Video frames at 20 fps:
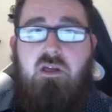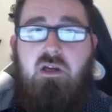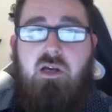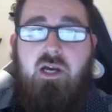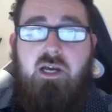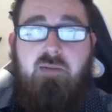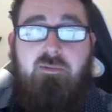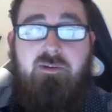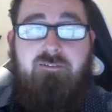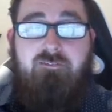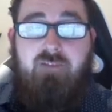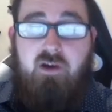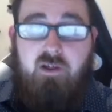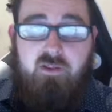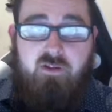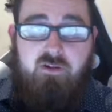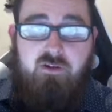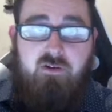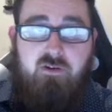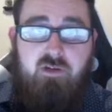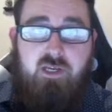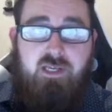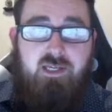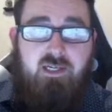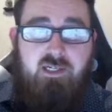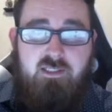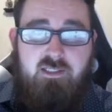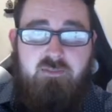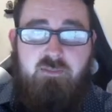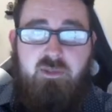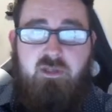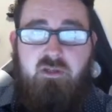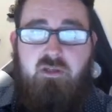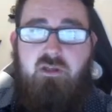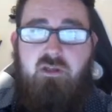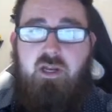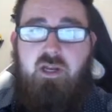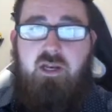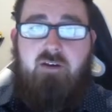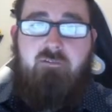I am a father, a husband,
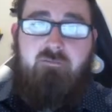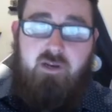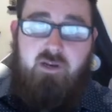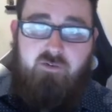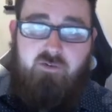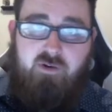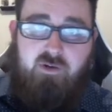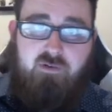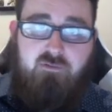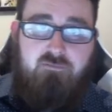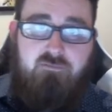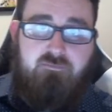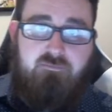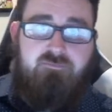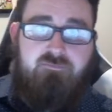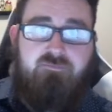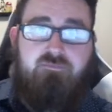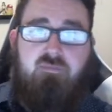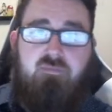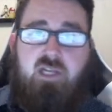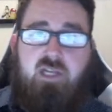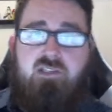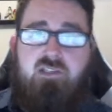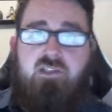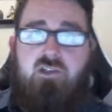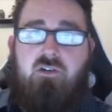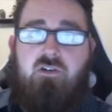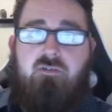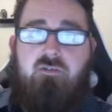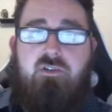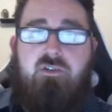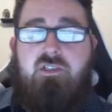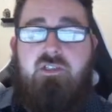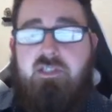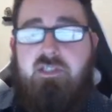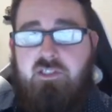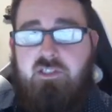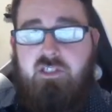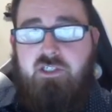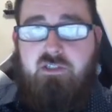and a veteran. I served
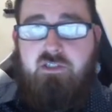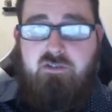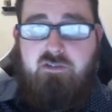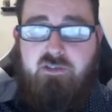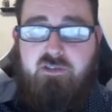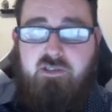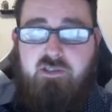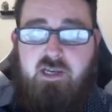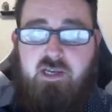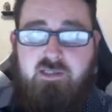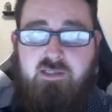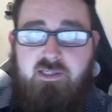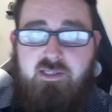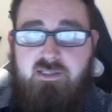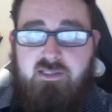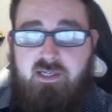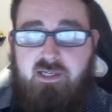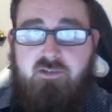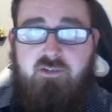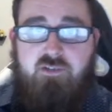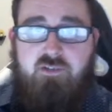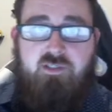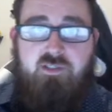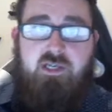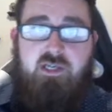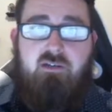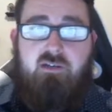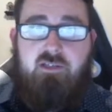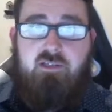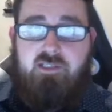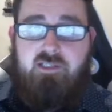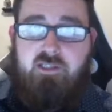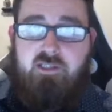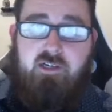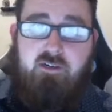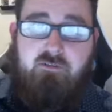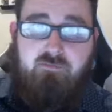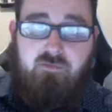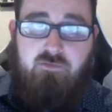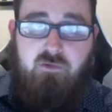6 years as an intelligence analyst in the
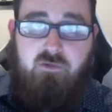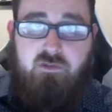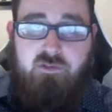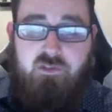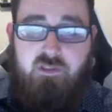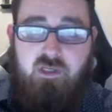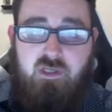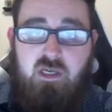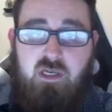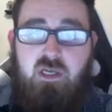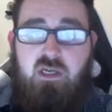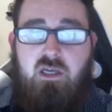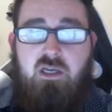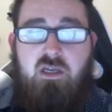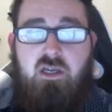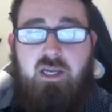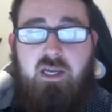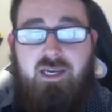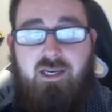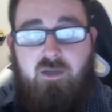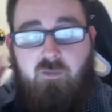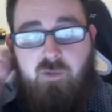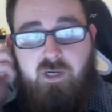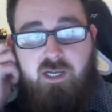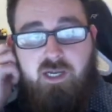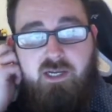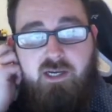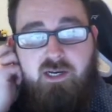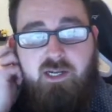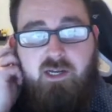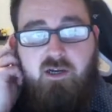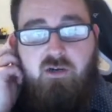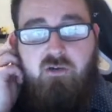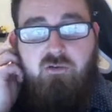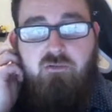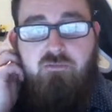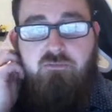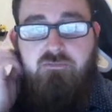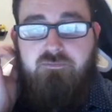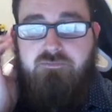Air Force, and when I got
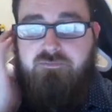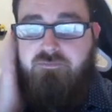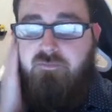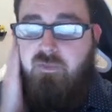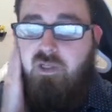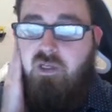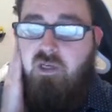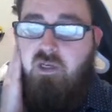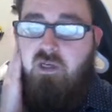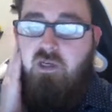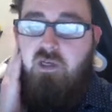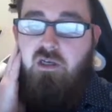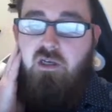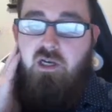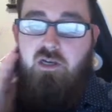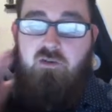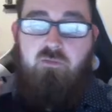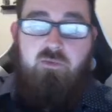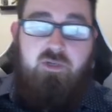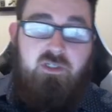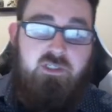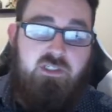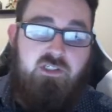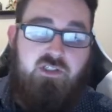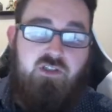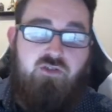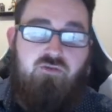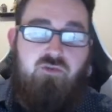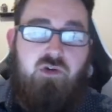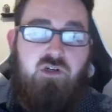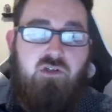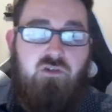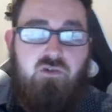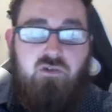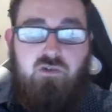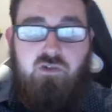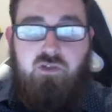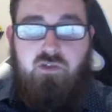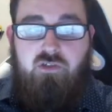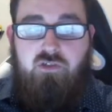out, I really
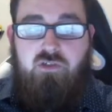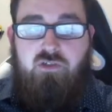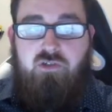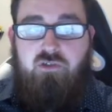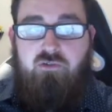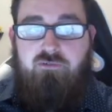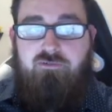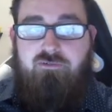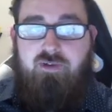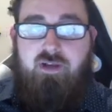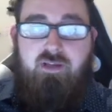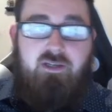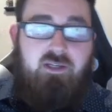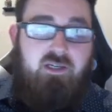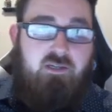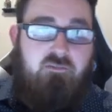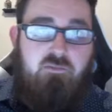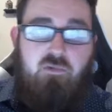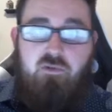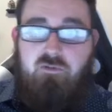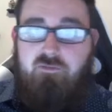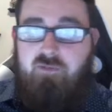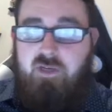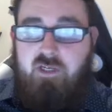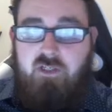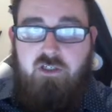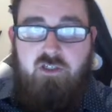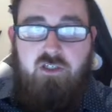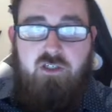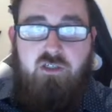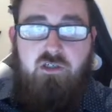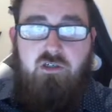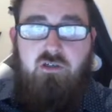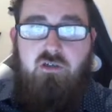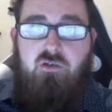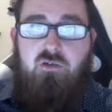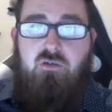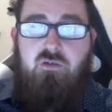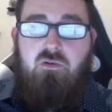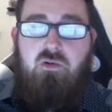struggled to find any
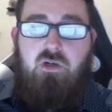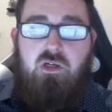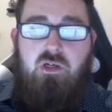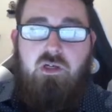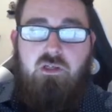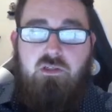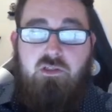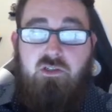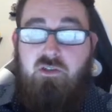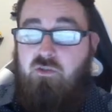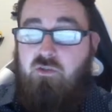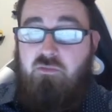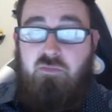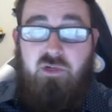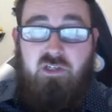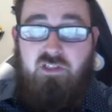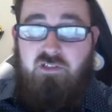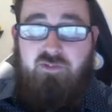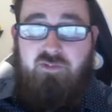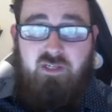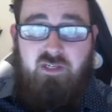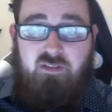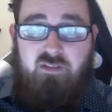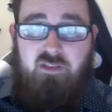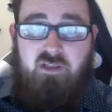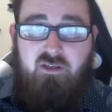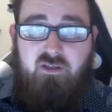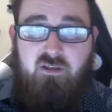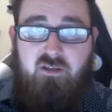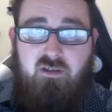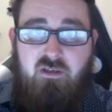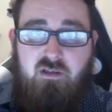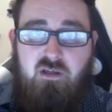motivation to do much of anything.